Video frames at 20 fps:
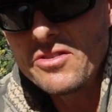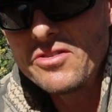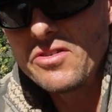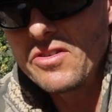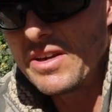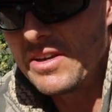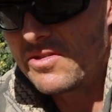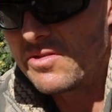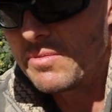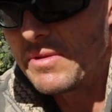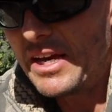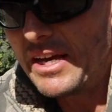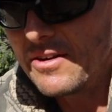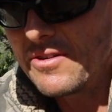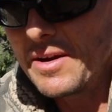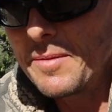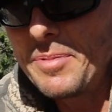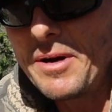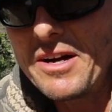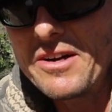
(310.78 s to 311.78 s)
get some
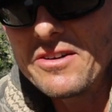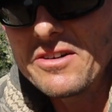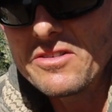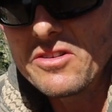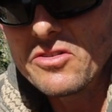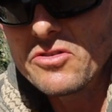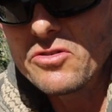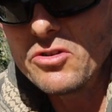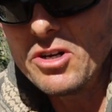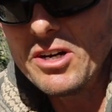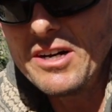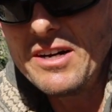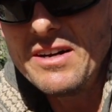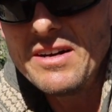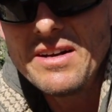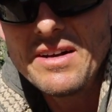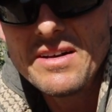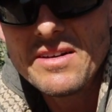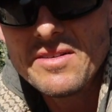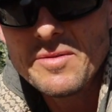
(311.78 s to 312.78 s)
Gatorade powder at the store.
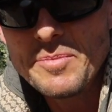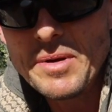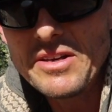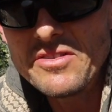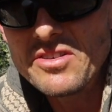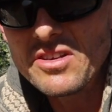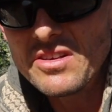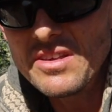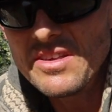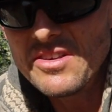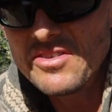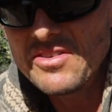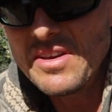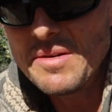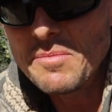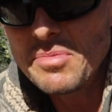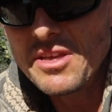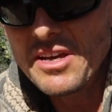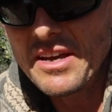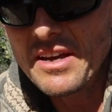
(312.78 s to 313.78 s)
Basically the
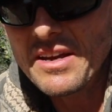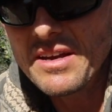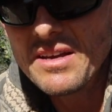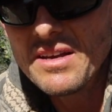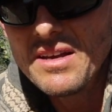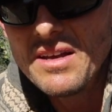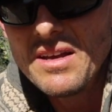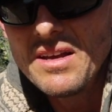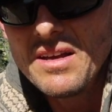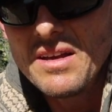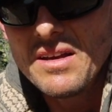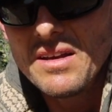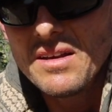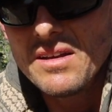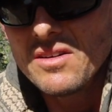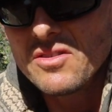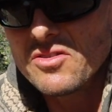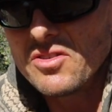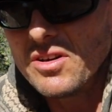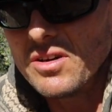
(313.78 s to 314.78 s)
same thing.
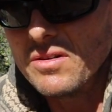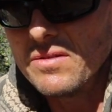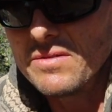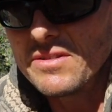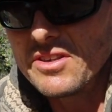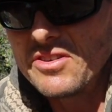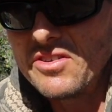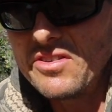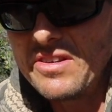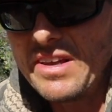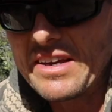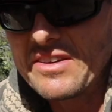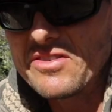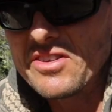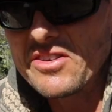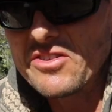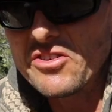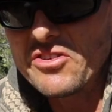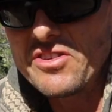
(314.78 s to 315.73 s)
So this is like $6 or